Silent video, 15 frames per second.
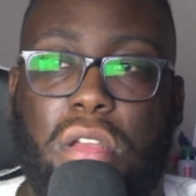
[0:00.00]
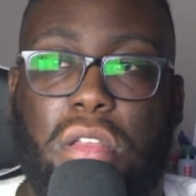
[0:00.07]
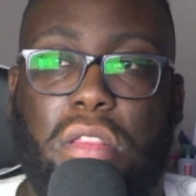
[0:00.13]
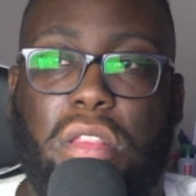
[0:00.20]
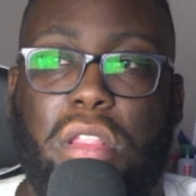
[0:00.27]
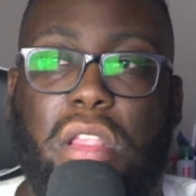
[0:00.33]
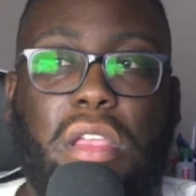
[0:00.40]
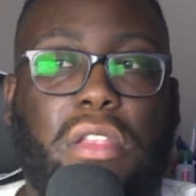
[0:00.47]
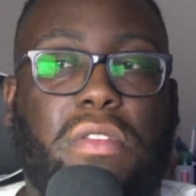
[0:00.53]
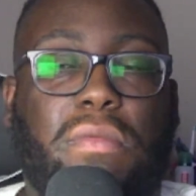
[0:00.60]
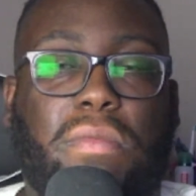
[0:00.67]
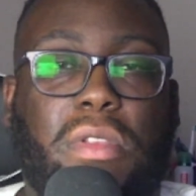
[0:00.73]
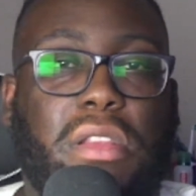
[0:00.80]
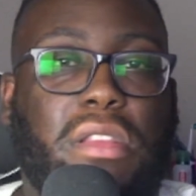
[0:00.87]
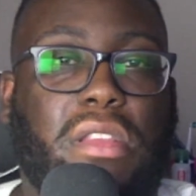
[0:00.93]
I don't
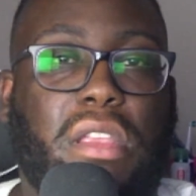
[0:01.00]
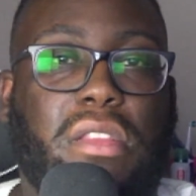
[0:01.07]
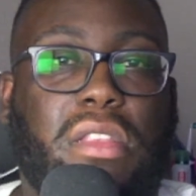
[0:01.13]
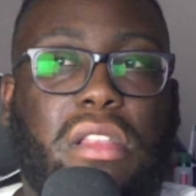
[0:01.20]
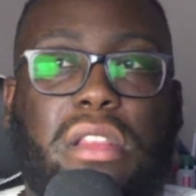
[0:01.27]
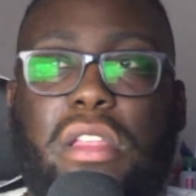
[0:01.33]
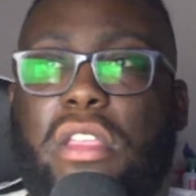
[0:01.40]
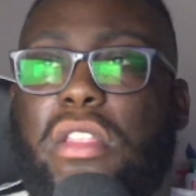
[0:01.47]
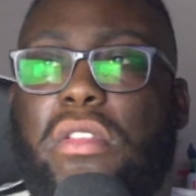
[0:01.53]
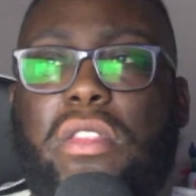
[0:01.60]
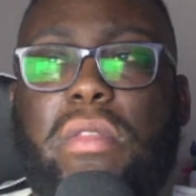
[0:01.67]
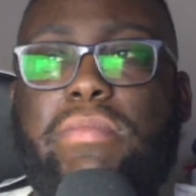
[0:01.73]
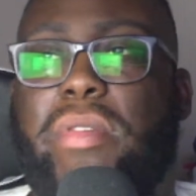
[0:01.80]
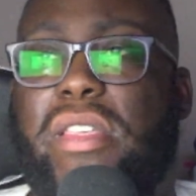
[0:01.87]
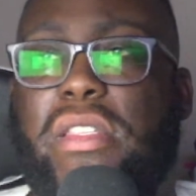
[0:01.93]
really need like the
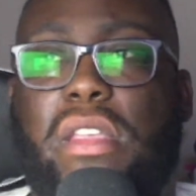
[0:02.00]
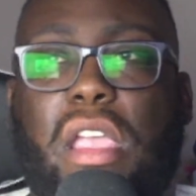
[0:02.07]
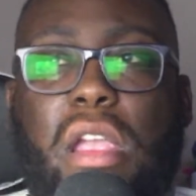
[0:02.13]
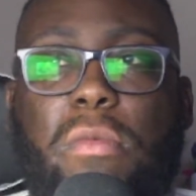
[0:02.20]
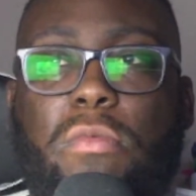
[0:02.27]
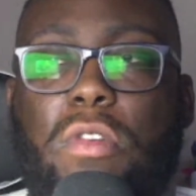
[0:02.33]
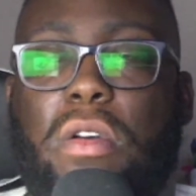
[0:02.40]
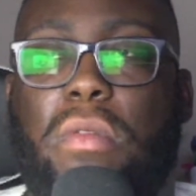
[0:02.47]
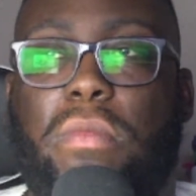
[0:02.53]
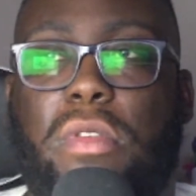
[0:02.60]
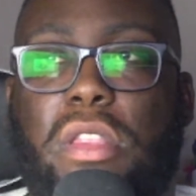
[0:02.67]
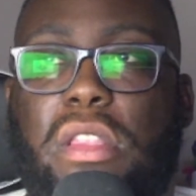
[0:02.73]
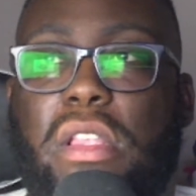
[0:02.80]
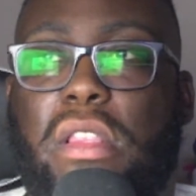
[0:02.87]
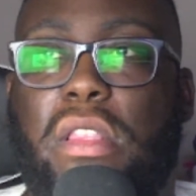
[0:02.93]
best camera, but
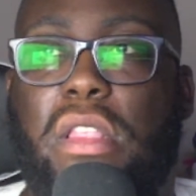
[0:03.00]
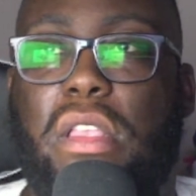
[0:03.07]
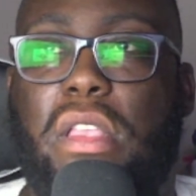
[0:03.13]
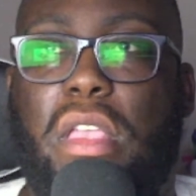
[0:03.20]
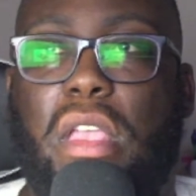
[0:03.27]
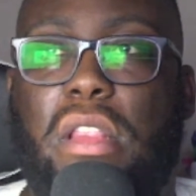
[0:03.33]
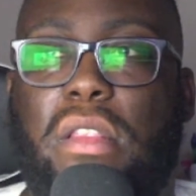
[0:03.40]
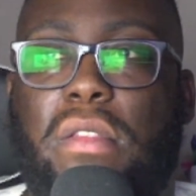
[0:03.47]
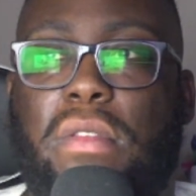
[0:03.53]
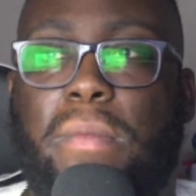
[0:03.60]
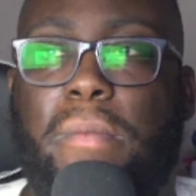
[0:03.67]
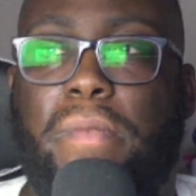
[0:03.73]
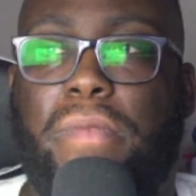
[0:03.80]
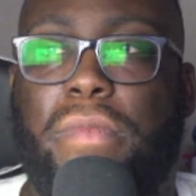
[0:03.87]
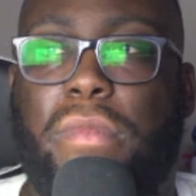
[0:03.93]
that and
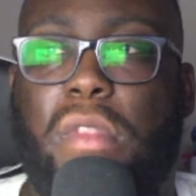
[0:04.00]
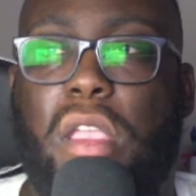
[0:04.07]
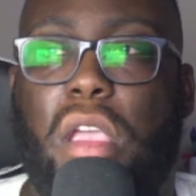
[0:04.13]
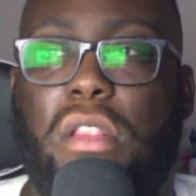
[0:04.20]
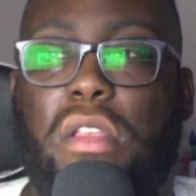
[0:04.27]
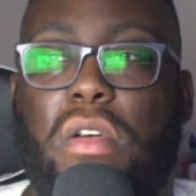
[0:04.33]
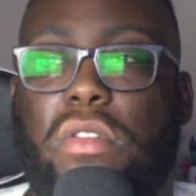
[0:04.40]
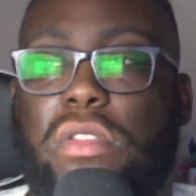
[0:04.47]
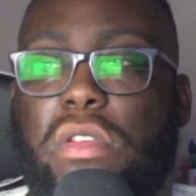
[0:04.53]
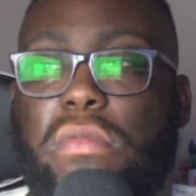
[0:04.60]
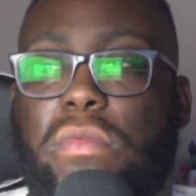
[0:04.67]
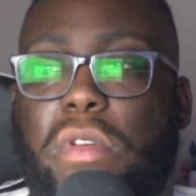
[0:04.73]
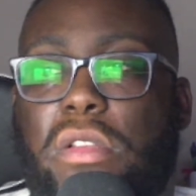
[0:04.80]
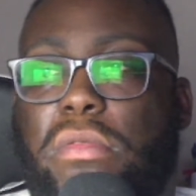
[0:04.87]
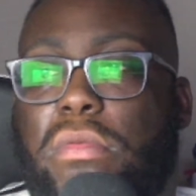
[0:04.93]
it
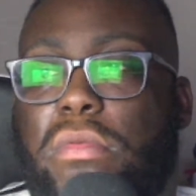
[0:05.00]
also